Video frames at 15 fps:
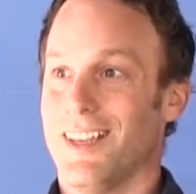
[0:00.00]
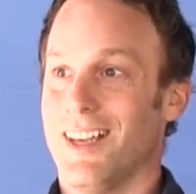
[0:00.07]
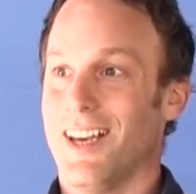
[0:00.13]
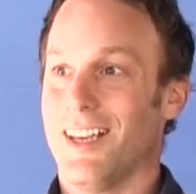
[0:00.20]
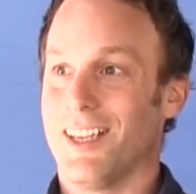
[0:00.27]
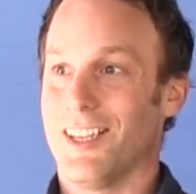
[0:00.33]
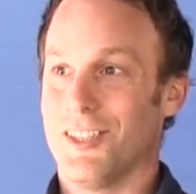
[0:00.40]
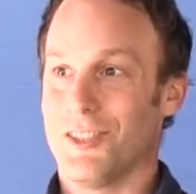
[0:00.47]

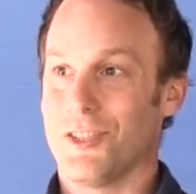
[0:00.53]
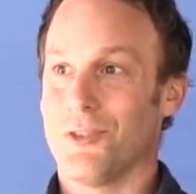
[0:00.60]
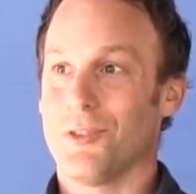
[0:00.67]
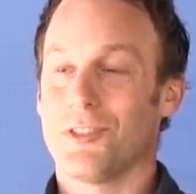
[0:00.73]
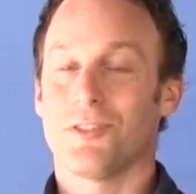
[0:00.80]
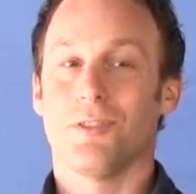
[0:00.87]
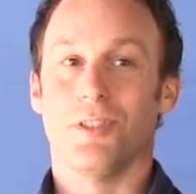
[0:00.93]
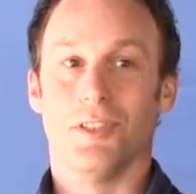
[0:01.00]
I can
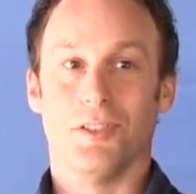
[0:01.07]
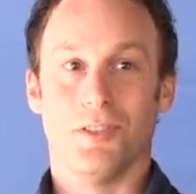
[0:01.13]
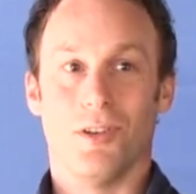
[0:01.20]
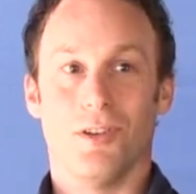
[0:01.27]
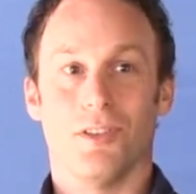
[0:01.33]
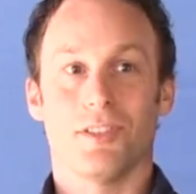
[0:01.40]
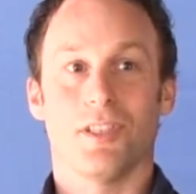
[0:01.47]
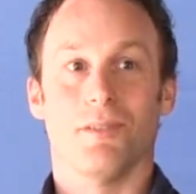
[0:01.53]
choose to
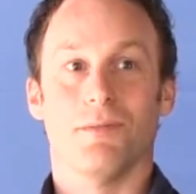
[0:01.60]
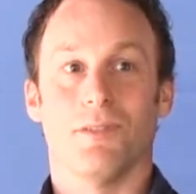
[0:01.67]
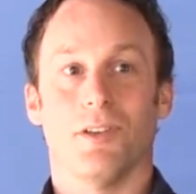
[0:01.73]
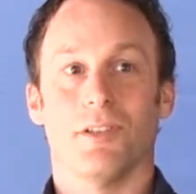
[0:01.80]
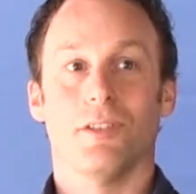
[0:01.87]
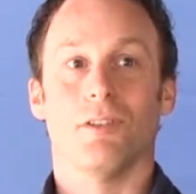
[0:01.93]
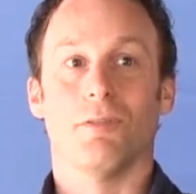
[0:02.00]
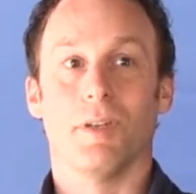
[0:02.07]
indulge,
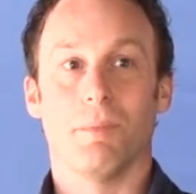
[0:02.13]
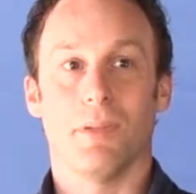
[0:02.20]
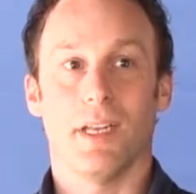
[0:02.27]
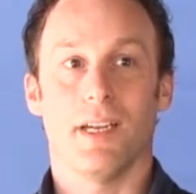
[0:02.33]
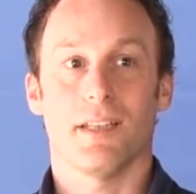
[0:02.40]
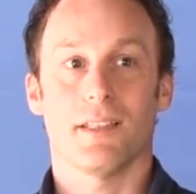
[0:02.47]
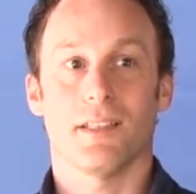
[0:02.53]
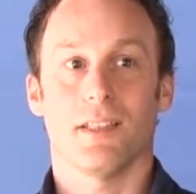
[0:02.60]
avoid, or
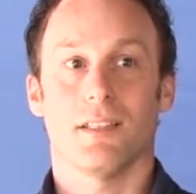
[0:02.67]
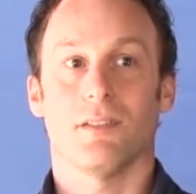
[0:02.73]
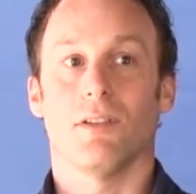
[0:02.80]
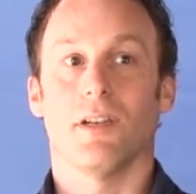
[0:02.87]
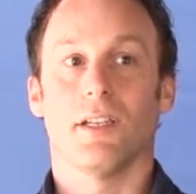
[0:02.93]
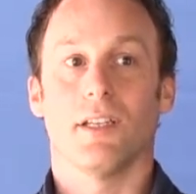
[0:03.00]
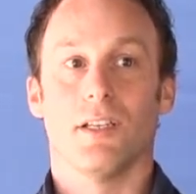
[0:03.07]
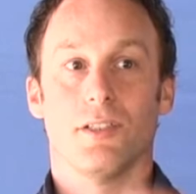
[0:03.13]
replace it, or
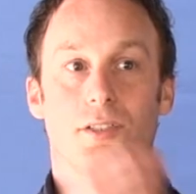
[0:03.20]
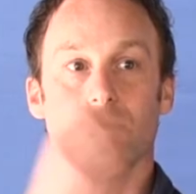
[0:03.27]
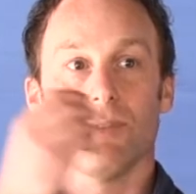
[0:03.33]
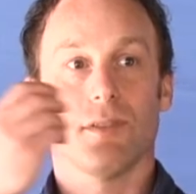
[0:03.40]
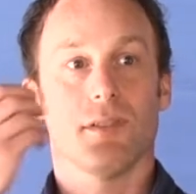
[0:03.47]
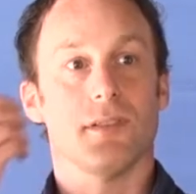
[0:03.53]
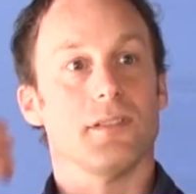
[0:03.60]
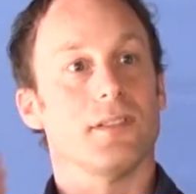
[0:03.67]
I can
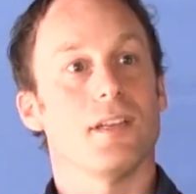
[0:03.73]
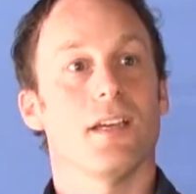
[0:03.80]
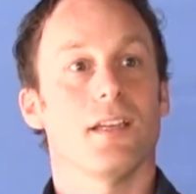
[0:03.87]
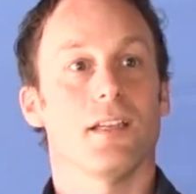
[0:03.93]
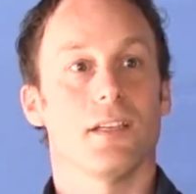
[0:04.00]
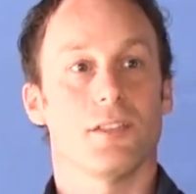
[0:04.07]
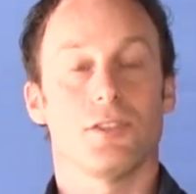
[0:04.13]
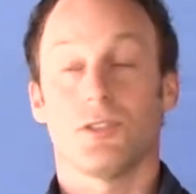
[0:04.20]
choose to
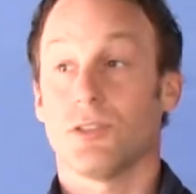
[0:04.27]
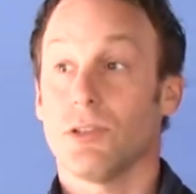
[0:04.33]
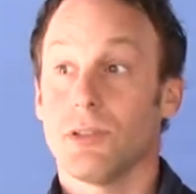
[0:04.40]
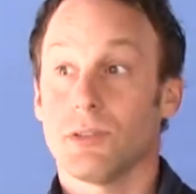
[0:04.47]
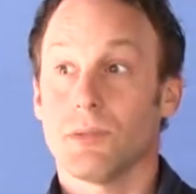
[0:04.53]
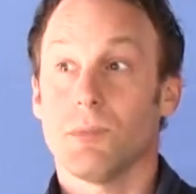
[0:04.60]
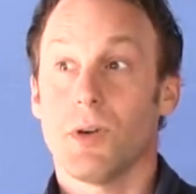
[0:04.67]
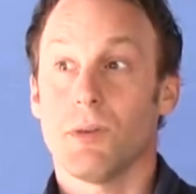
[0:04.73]
take a
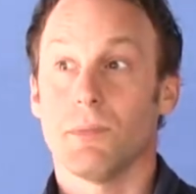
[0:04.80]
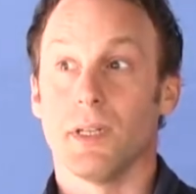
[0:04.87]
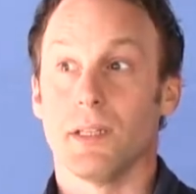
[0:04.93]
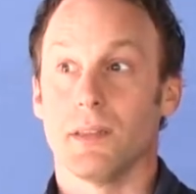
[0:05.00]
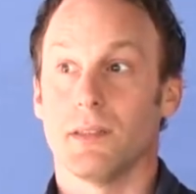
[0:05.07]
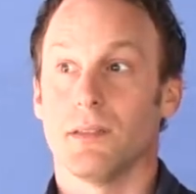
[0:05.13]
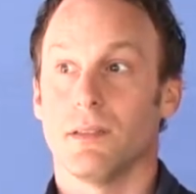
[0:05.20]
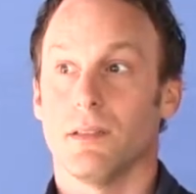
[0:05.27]
short
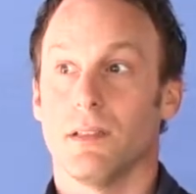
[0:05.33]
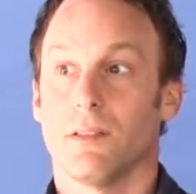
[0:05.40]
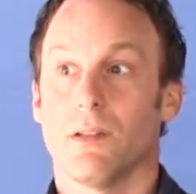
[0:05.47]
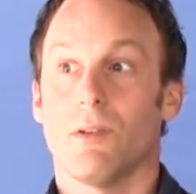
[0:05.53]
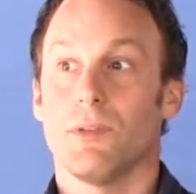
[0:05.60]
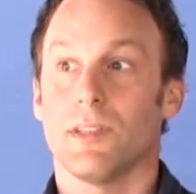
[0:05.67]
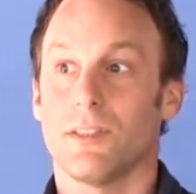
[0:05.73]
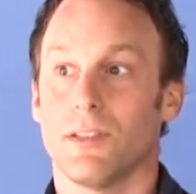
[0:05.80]
moment.
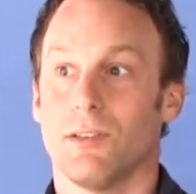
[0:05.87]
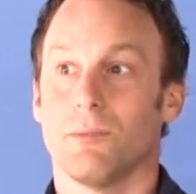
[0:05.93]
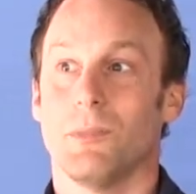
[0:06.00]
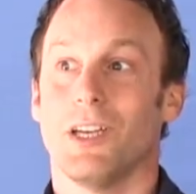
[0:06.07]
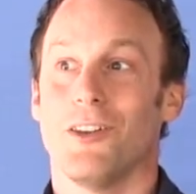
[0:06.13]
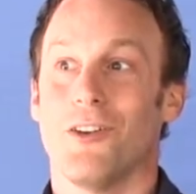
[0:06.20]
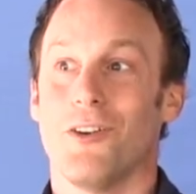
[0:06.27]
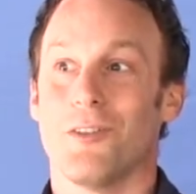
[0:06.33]
No one told me
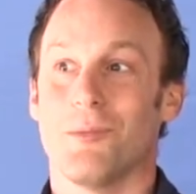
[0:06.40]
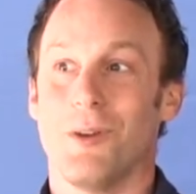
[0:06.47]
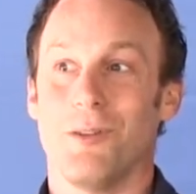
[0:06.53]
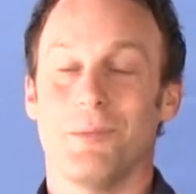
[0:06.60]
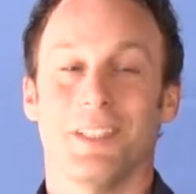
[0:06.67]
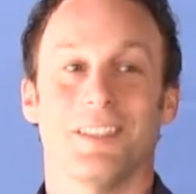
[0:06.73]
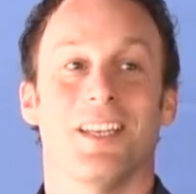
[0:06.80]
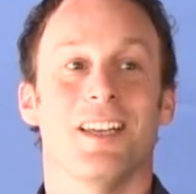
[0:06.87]
a long
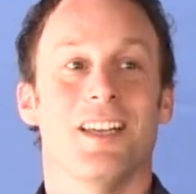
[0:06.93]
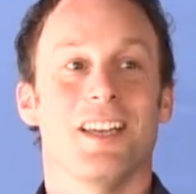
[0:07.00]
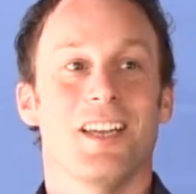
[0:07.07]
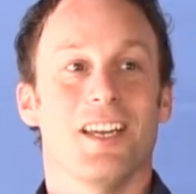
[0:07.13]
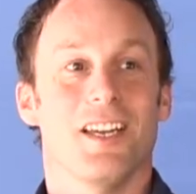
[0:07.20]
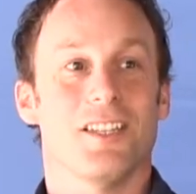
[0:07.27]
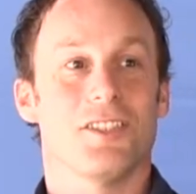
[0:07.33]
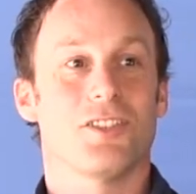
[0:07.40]
moment.
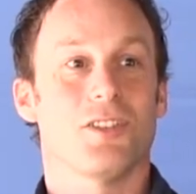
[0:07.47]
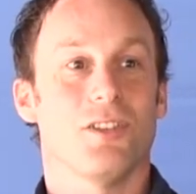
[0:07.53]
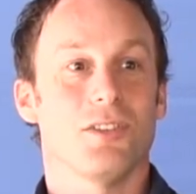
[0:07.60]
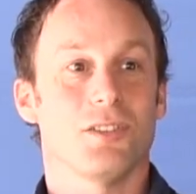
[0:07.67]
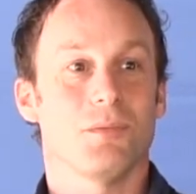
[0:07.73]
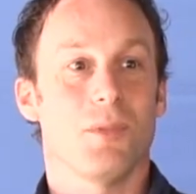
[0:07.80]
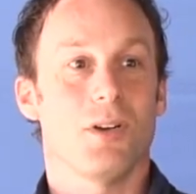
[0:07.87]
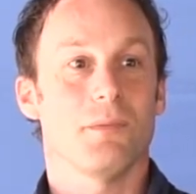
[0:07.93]
A
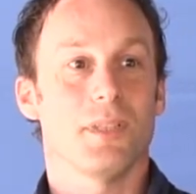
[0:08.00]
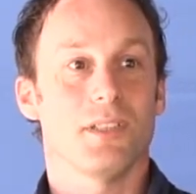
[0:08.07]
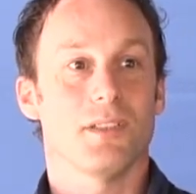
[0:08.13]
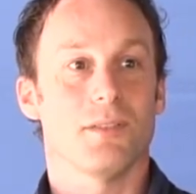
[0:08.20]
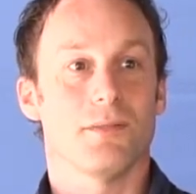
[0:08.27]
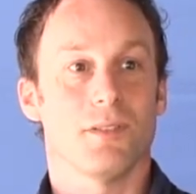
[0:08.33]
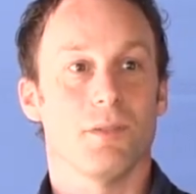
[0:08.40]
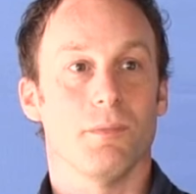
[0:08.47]
short moment
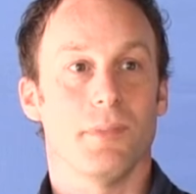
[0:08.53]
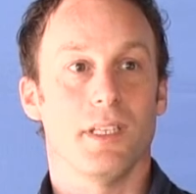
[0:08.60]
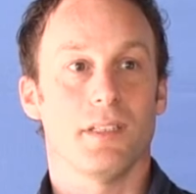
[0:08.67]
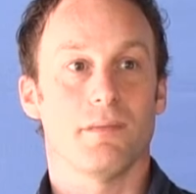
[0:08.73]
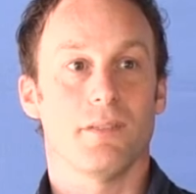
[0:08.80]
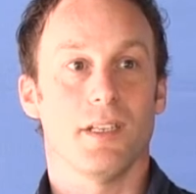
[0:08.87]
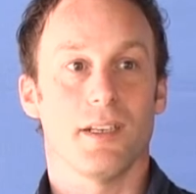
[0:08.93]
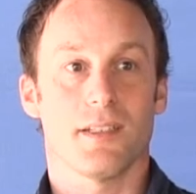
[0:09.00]
of
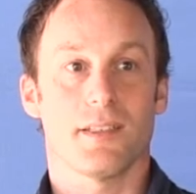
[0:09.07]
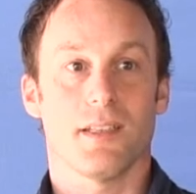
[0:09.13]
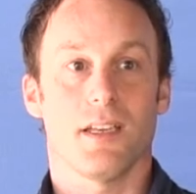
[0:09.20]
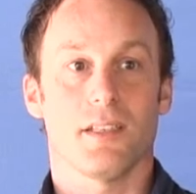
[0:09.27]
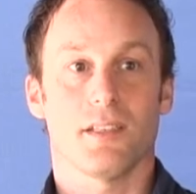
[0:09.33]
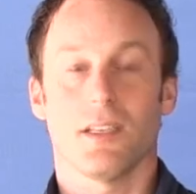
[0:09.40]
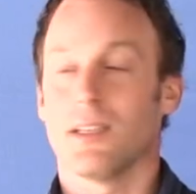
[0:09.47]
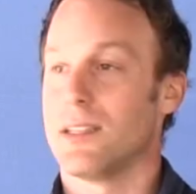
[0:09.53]
complete
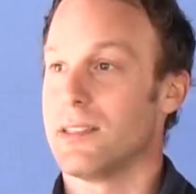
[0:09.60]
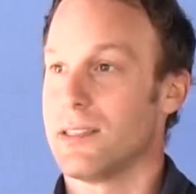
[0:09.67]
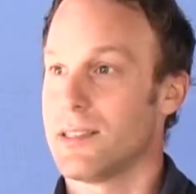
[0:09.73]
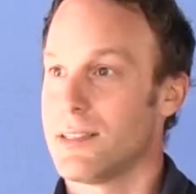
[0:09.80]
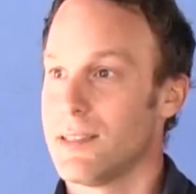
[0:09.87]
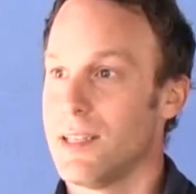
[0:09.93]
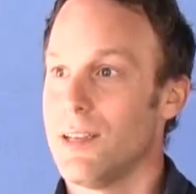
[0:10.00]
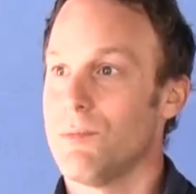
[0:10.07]
relaxation and
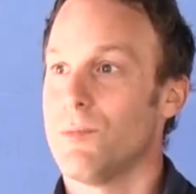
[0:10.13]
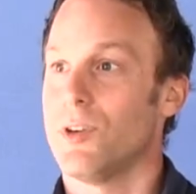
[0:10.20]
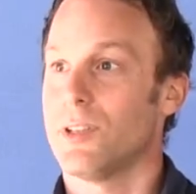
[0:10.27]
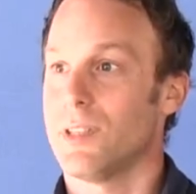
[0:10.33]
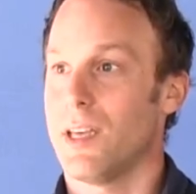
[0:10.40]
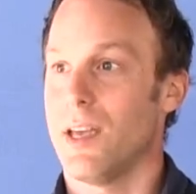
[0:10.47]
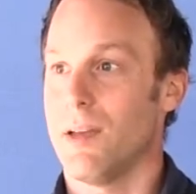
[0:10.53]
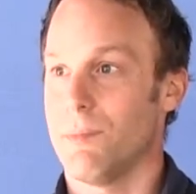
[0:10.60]
see
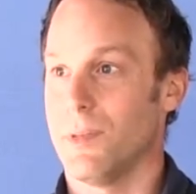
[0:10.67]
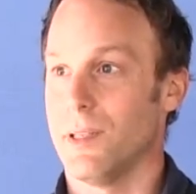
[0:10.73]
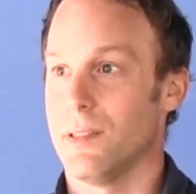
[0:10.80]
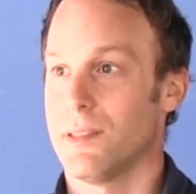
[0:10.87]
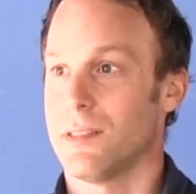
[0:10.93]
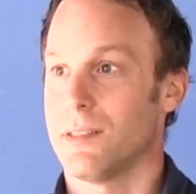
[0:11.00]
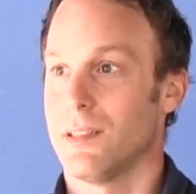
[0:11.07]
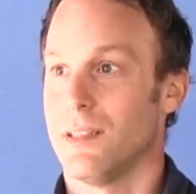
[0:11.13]
what
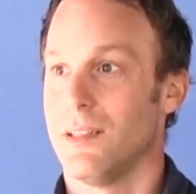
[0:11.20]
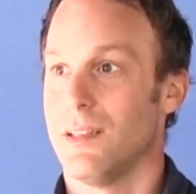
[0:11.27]
happens.